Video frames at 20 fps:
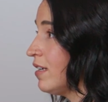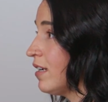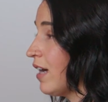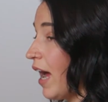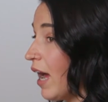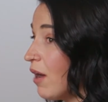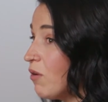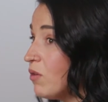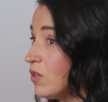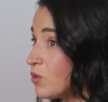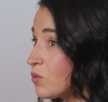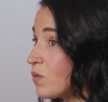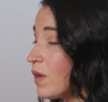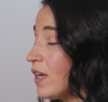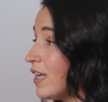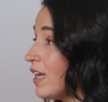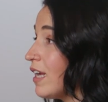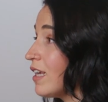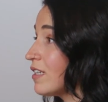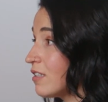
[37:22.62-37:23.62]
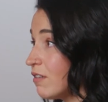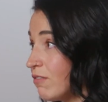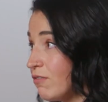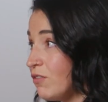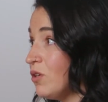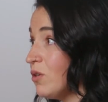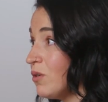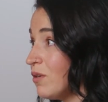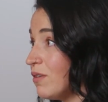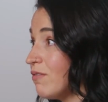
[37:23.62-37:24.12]
I was running to
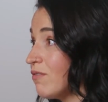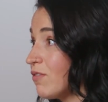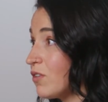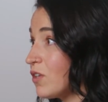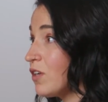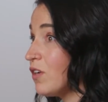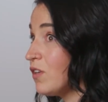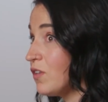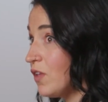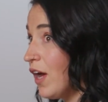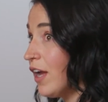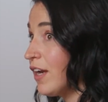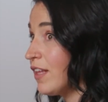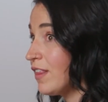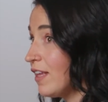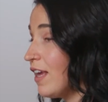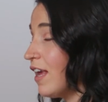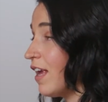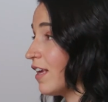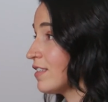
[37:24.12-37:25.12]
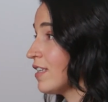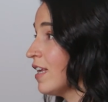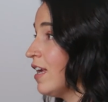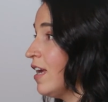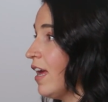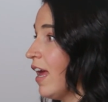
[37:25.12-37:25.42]
food for a lot of things.